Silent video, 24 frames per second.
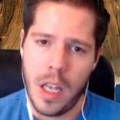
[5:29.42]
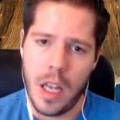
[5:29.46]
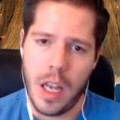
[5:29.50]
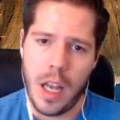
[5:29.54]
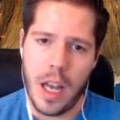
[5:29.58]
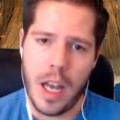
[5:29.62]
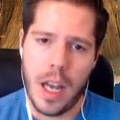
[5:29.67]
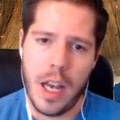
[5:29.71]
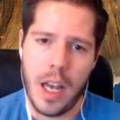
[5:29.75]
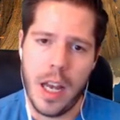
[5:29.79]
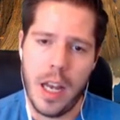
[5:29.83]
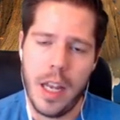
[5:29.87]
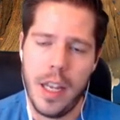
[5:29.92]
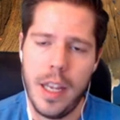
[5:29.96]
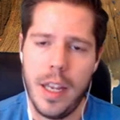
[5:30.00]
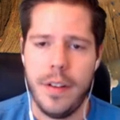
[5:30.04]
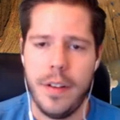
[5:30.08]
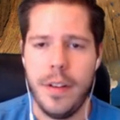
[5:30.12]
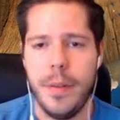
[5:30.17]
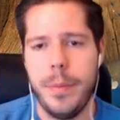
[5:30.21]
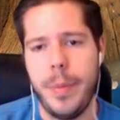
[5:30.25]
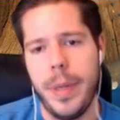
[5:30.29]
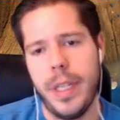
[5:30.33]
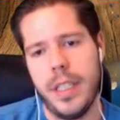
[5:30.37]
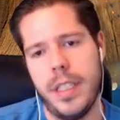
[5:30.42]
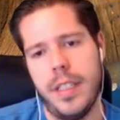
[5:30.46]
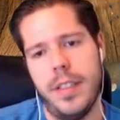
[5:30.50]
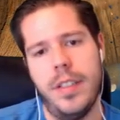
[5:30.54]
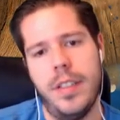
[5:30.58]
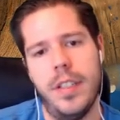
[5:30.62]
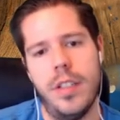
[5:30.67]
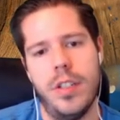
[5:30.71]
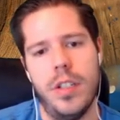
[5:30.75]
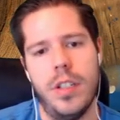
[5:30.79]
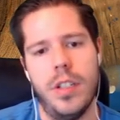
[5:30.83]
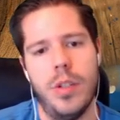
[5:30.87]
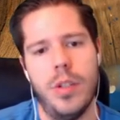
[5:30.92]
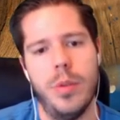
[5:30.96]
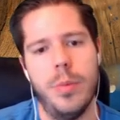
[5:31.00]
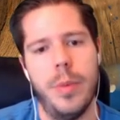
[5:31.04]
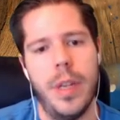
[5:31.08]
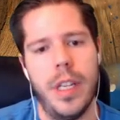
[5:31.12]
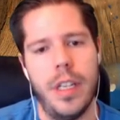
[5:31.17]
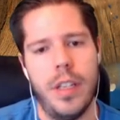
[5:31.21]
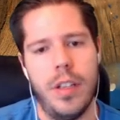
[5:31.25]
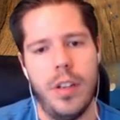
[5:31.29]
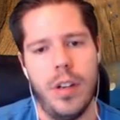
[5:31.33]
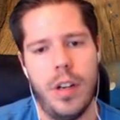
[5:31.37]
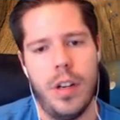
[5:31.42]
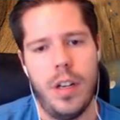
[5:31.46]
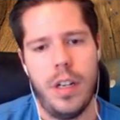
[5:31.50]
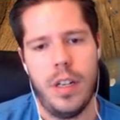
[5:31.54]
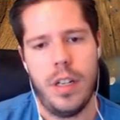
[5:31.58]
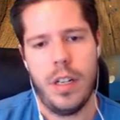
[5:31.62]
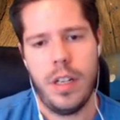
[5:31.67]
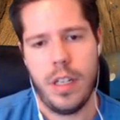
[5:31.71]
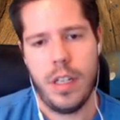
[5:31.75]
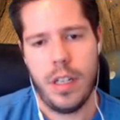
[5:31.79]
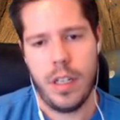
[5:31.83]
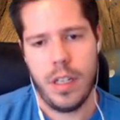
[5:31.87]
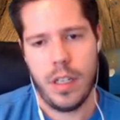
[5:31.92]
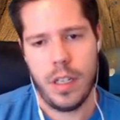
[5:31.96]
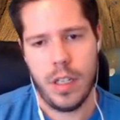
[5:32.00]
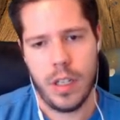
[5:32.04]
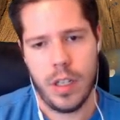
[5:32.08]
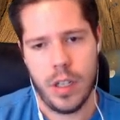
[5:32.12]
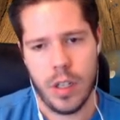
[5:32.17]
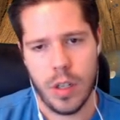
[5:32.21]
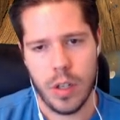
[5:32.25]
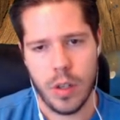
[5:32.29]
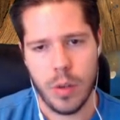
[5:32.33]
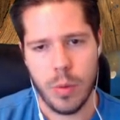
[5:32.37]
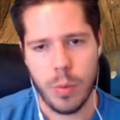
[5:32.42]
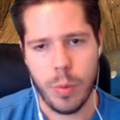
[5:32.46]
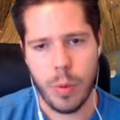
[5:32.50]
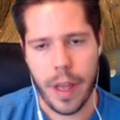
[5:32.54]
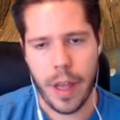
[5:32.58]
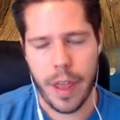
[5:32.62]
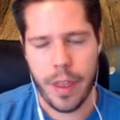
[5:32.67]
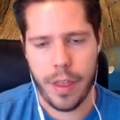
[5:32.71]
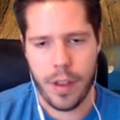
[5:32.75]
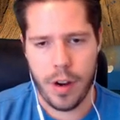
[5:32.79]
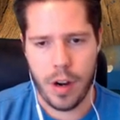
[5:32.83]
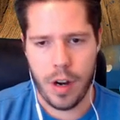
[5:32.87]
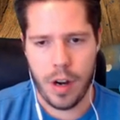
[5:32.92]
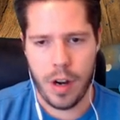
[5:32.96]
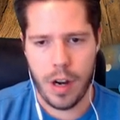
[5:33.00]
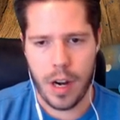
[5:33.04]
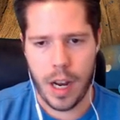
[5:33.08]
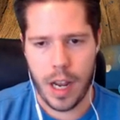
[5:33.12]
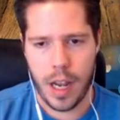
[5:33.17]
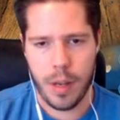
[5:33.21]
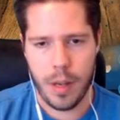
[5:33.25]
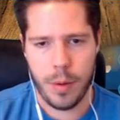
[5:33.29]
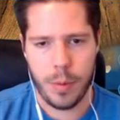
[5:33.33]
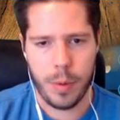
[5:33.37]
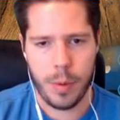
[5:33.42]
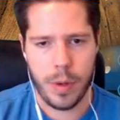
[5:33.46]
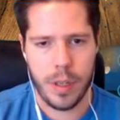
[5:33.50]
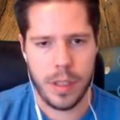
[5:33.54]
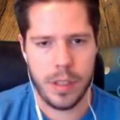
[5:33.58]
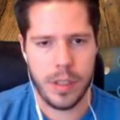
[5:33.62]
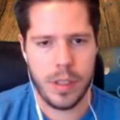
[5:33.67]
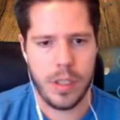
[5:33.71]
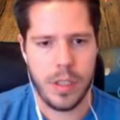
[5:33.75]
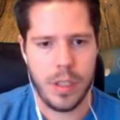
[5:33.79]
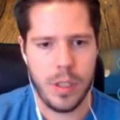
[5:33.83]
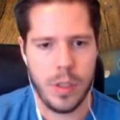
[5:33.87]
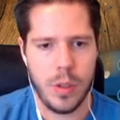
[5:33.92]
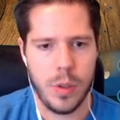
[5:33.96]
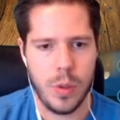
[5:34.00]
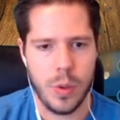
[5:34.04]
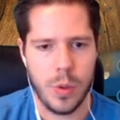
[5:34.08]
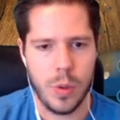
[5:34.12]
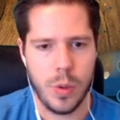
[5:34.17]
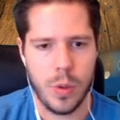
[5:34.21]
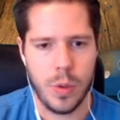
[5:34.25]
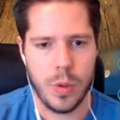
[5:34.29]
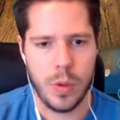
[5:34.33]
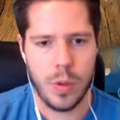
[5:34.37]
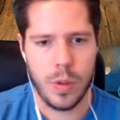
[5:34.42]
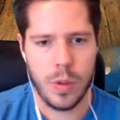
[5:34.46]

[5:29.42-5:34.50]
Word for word: I have a big decision to make here on whether I want to